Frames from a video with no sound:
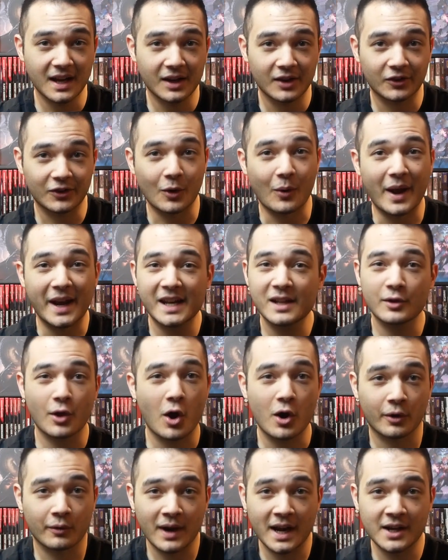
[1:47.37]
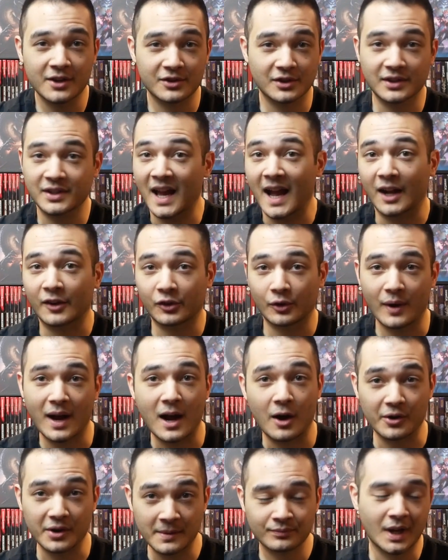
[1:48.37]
so any long-ranged attacks are out.